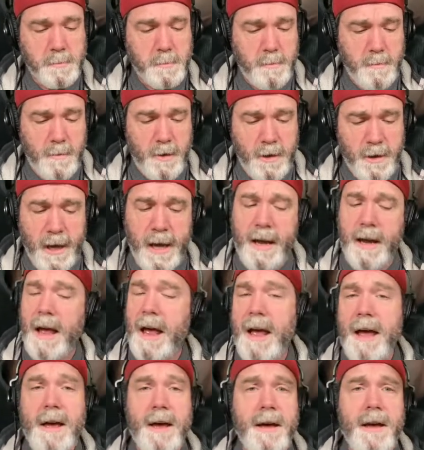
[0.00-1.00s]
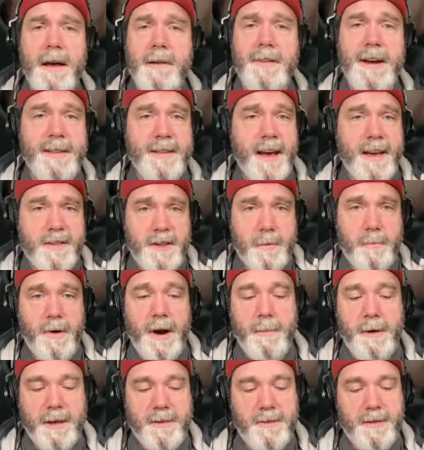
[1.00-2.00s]
Okay, fantastic
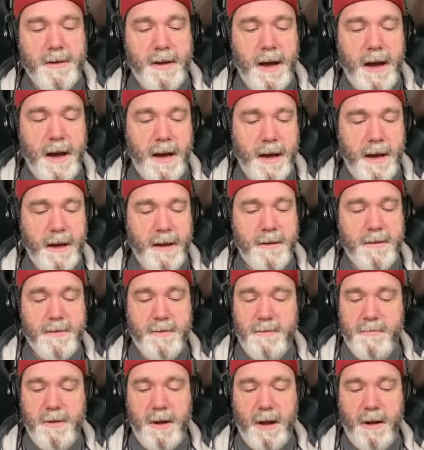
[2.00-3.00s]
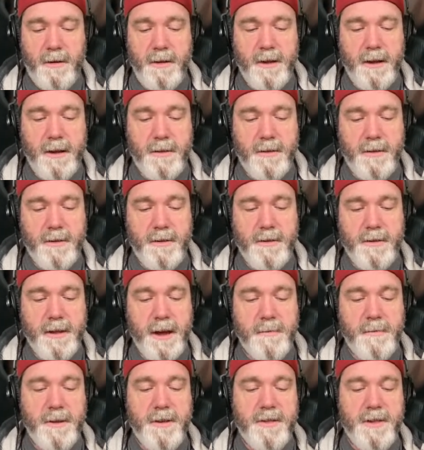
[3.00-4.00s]
premise. And
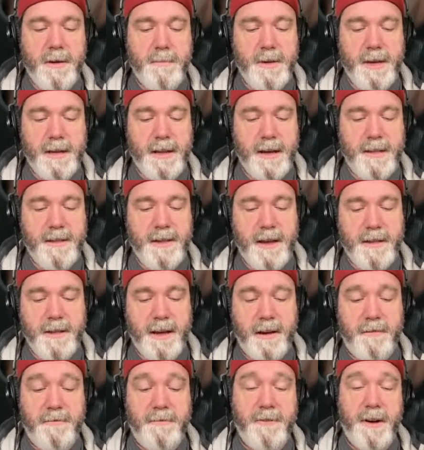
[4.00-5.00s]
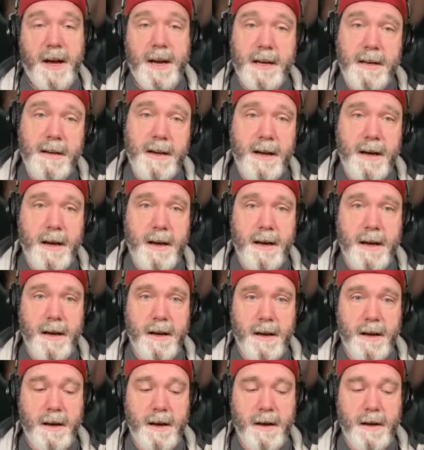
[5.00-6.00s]
definitely something that sounds like fun.
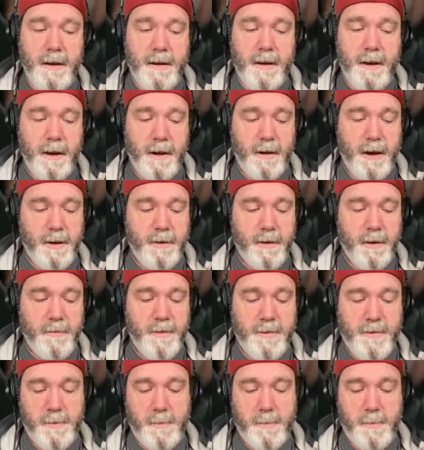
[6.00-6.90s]
I don't know if this would be